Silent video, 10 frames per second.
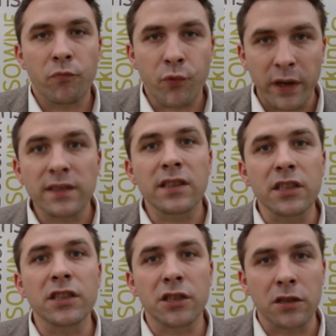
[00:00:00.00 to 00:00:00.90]

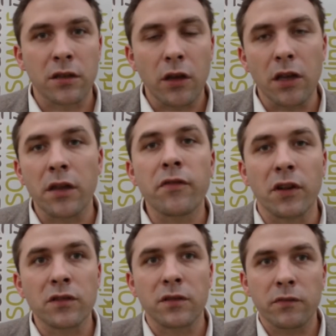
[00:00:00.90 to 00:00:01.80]
prestige,
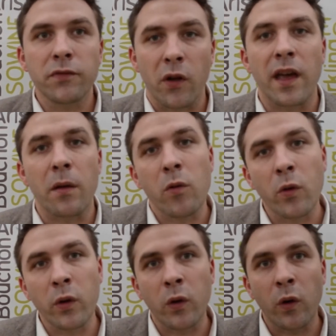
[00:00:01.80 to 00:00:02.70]
even for them
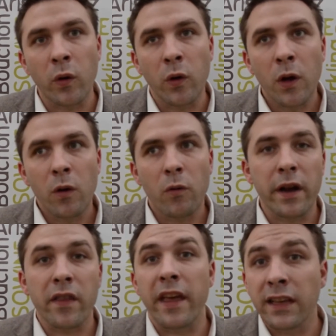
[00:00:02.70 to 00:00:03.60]
who
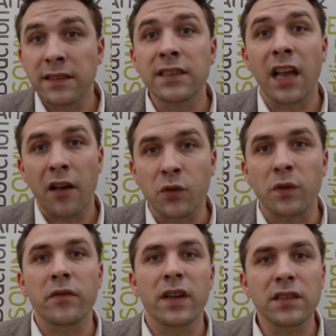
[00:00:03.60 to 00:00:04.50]
where they still have
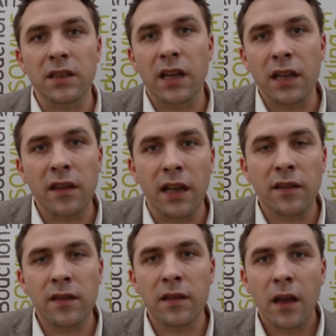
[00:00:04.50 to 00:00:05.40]
to invest in that,
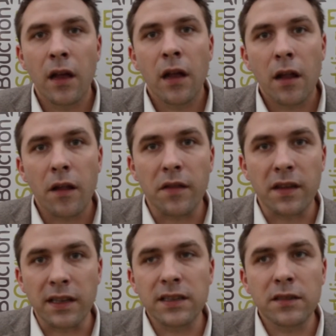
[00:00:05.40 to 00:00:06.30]
that
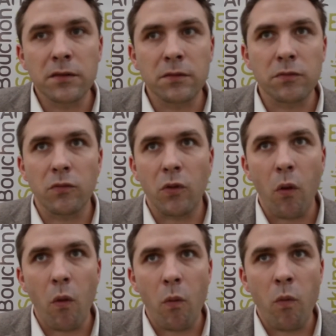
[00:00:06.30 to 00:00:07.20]
this
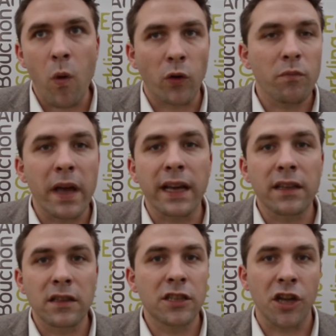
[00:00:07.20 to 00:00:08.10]
won't make
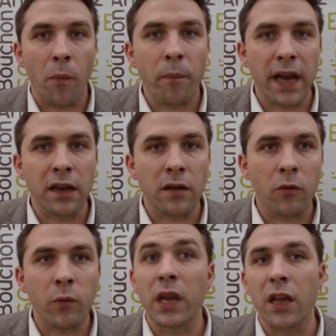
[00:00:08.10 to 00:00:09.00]
champagne
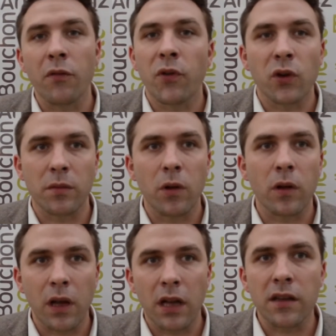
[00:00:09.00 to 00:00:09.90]
really affordable
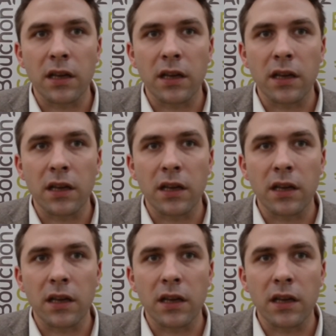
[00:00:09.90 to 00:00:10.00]
at the